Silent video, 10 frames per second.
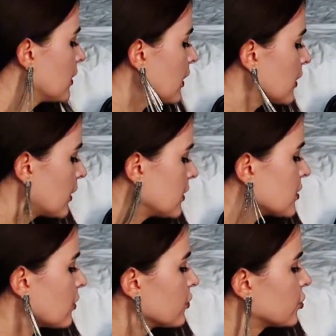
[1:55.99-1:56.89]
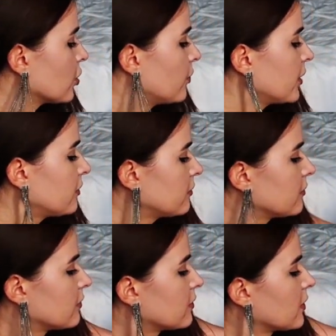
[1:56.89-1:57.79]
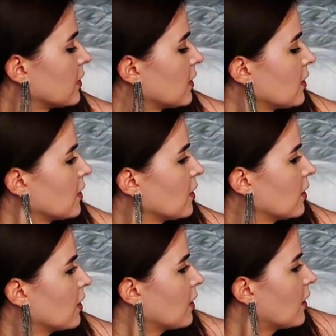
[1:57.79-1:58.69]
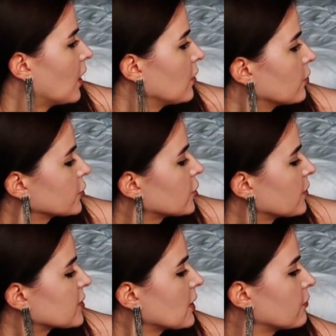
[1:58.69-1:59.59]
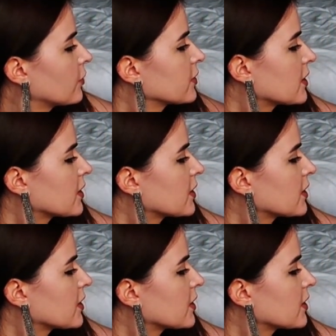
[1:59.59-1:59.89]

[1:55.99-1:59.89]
in case I go shopping. I wash them several